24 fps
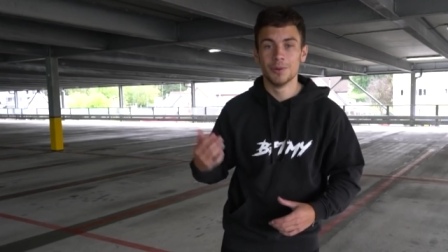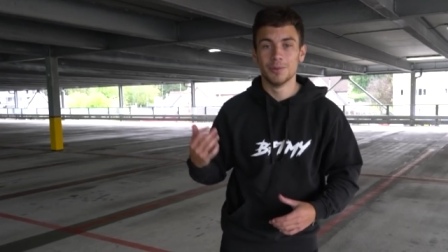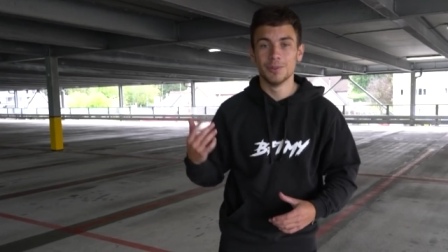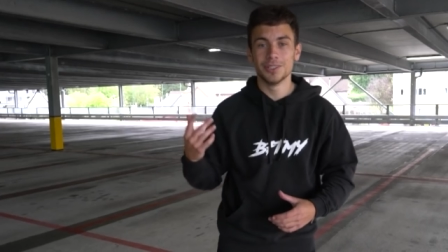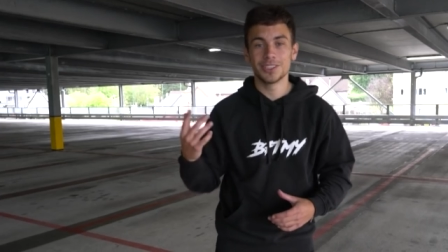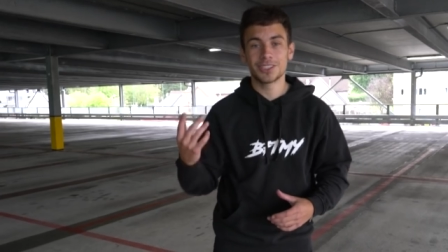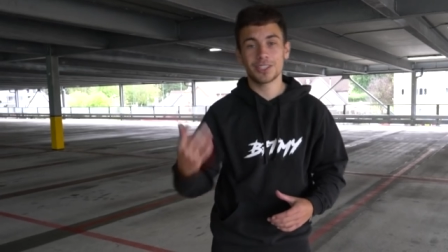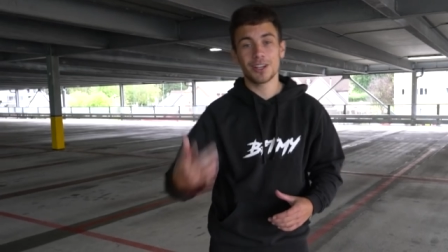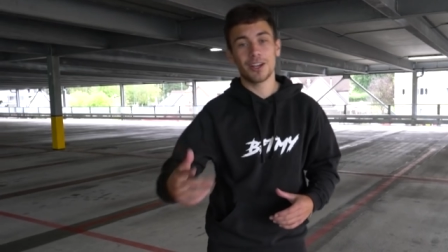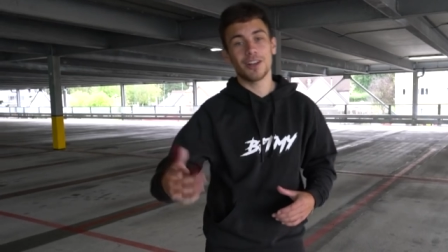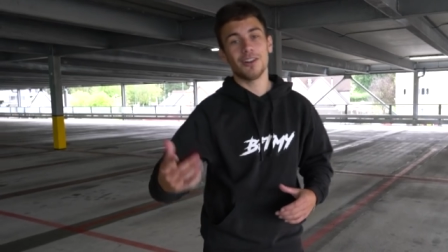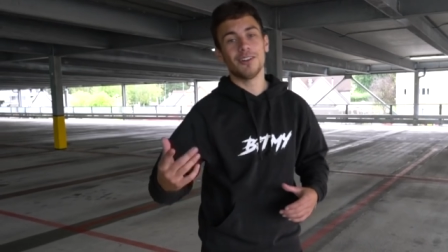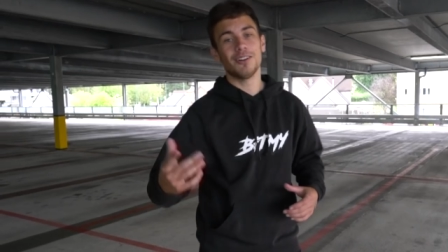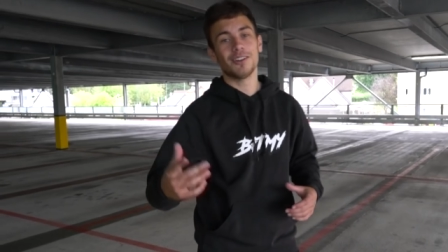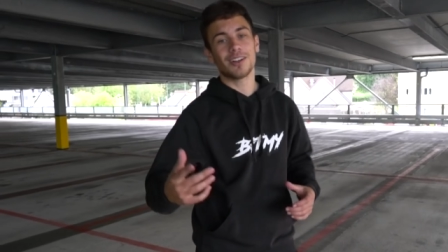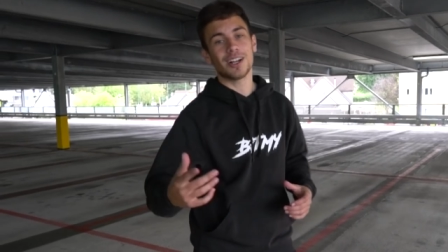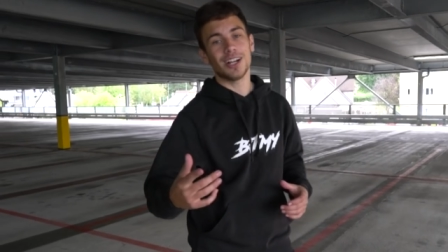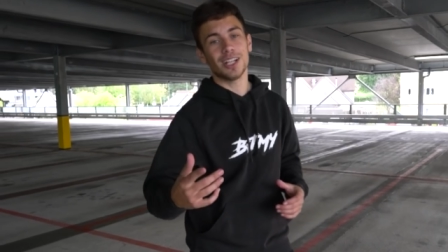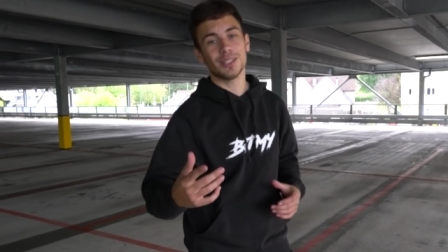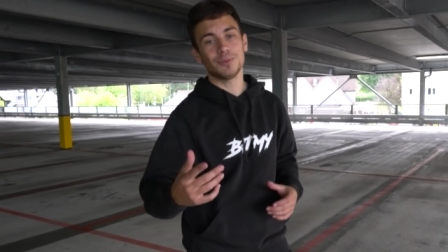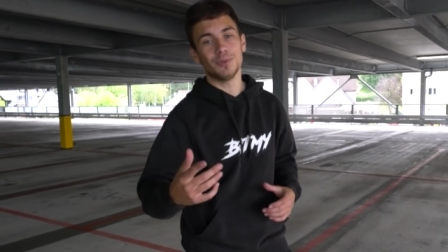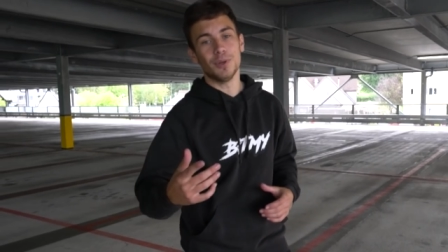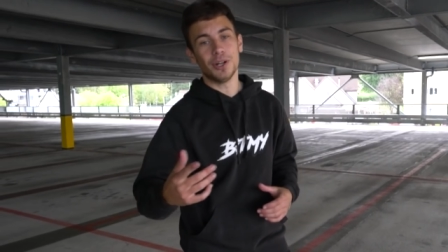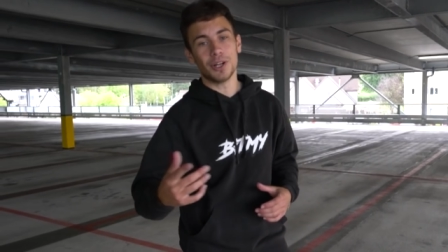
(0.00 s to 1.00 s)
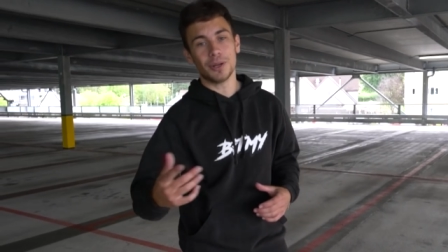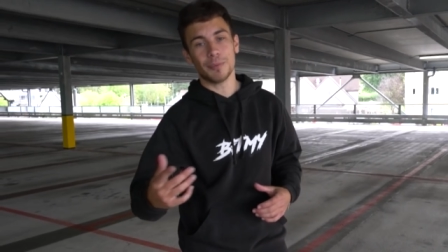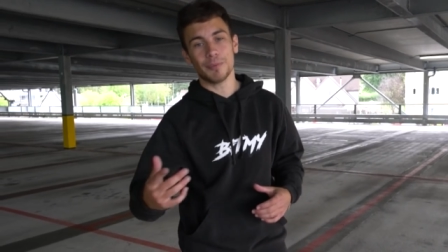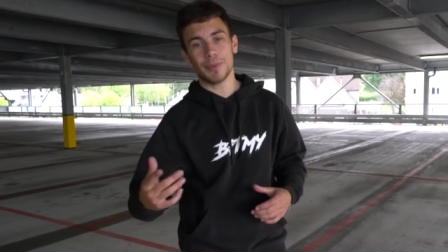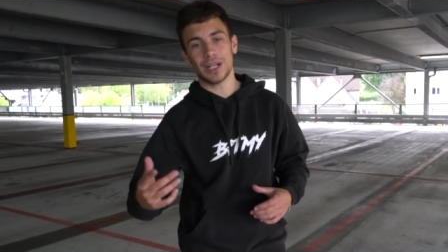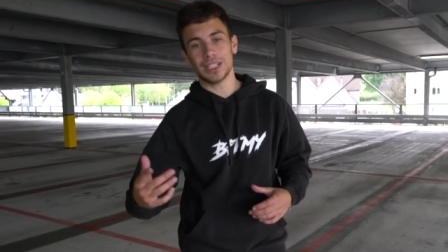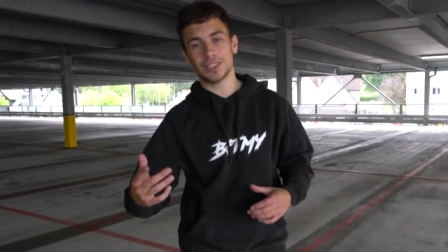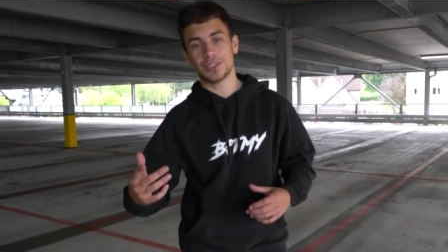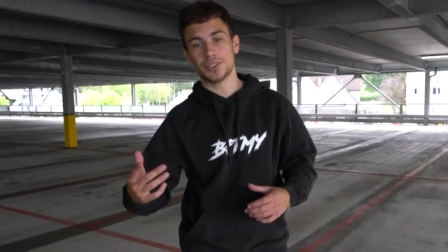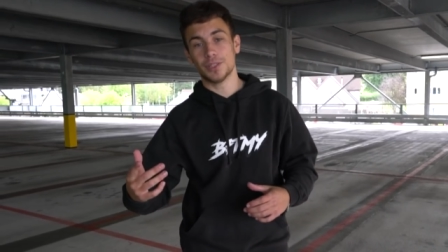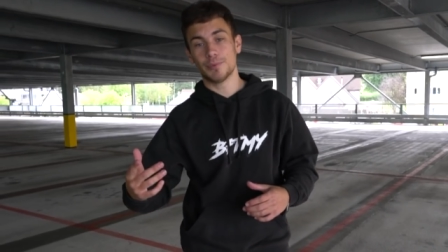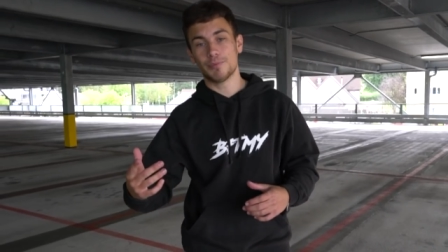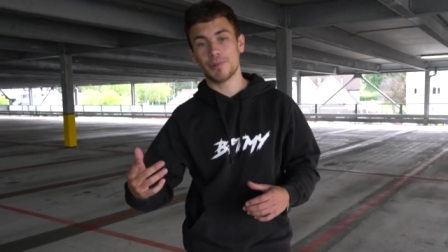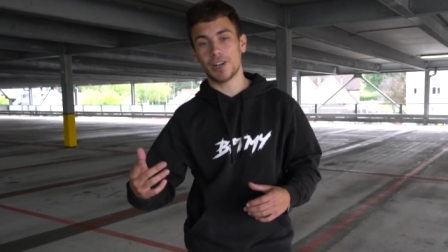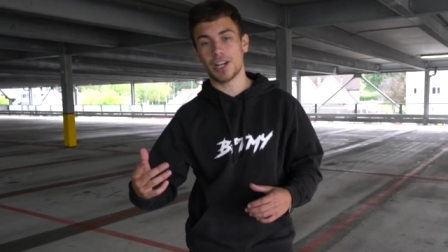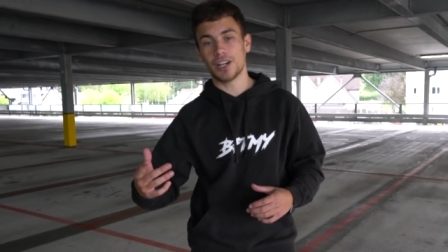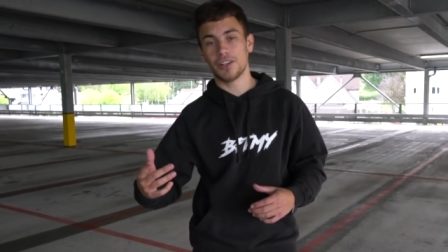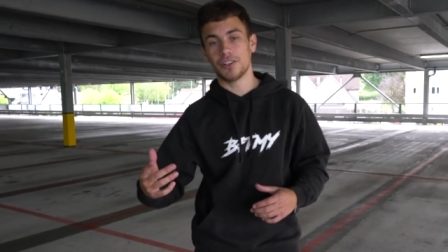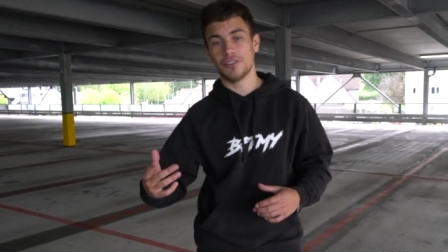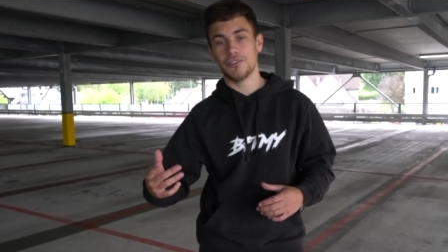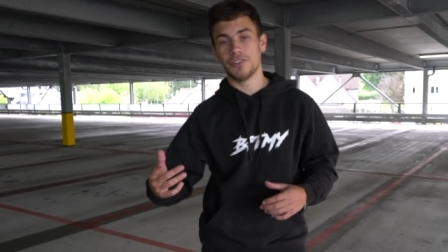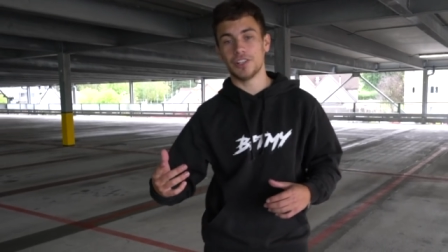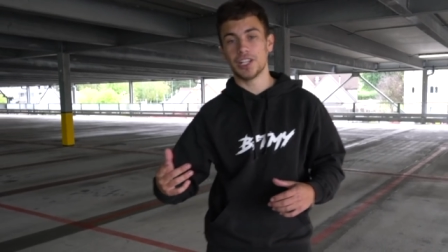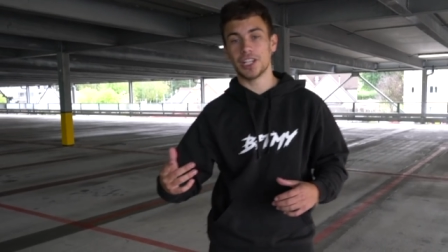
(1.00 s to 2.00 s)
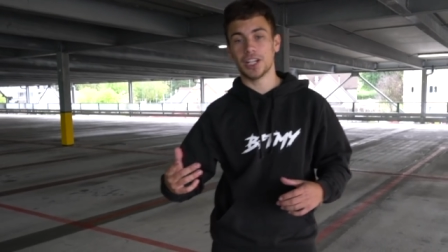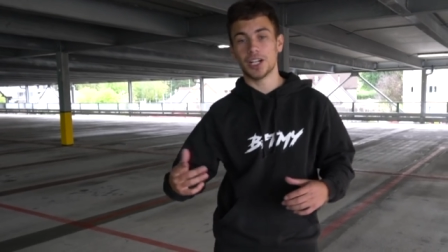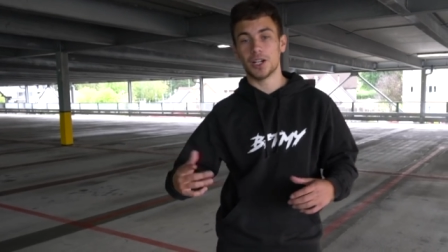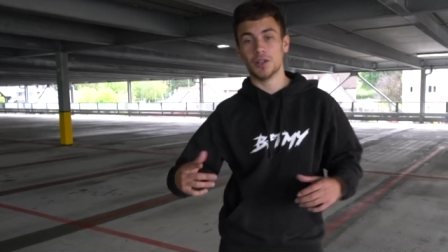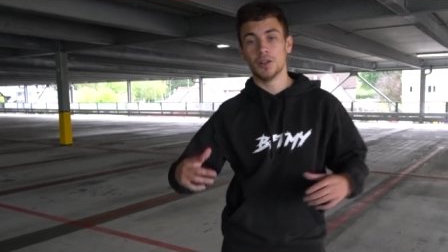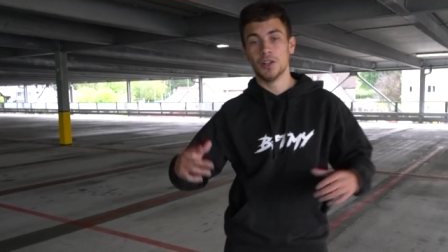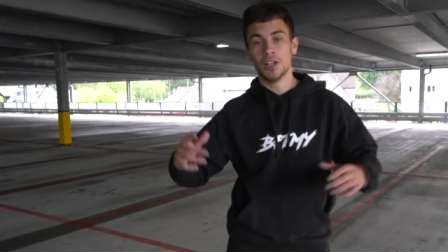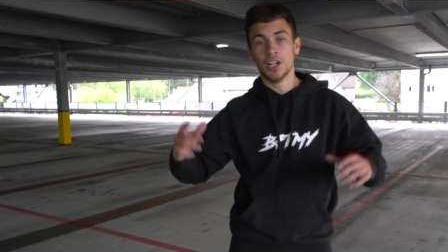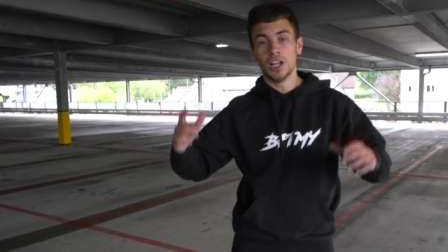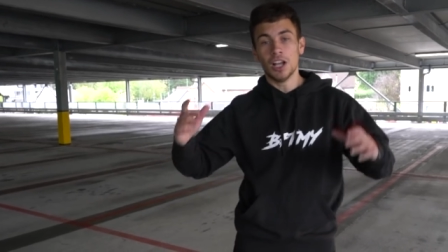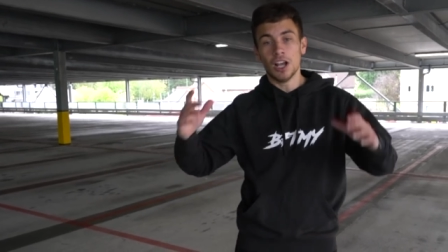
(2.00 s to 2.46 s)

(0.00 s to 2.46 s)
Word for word: What's going on guys, welcome back to a brand new video.